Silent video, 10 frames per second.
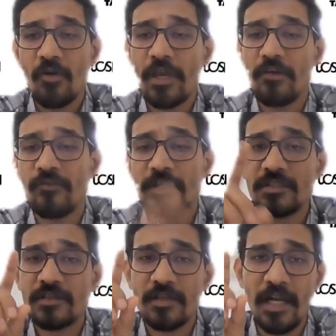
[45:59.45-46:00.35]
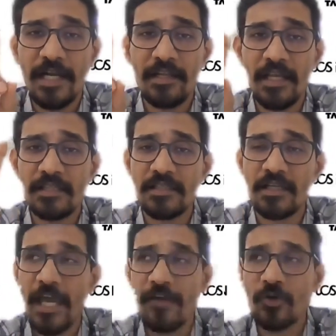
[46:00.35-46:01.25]
Okay, first criteria is
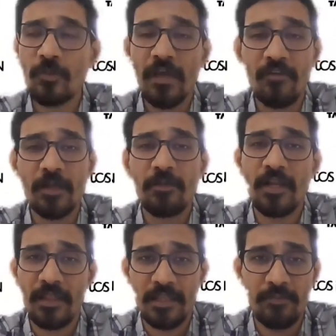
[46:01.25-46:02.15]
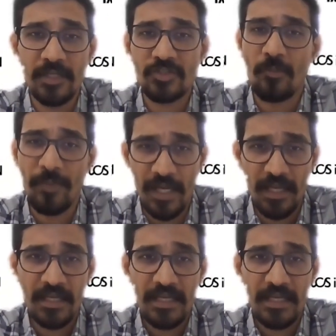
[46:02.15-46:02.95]
that I have to be available on that bus stop A.